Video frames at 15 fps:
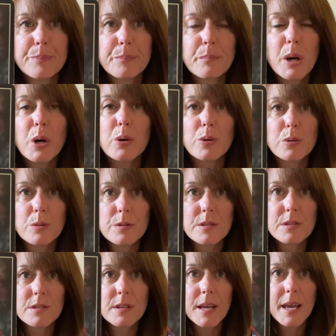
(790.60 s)

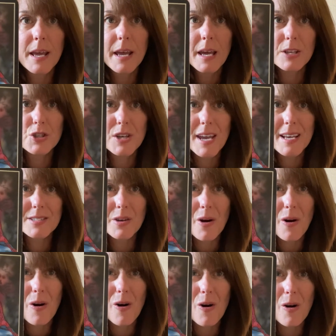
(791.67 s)
pose. And she has
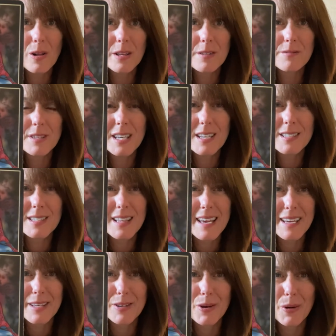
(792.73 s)
all of these,
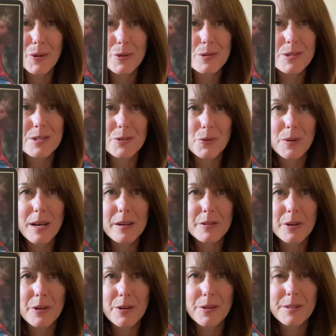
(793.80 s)
like, ghosts around
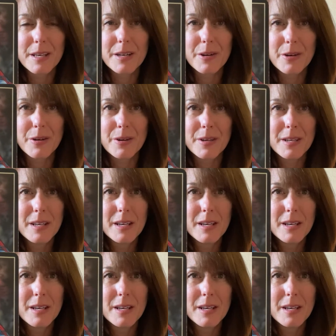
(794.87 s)
her that are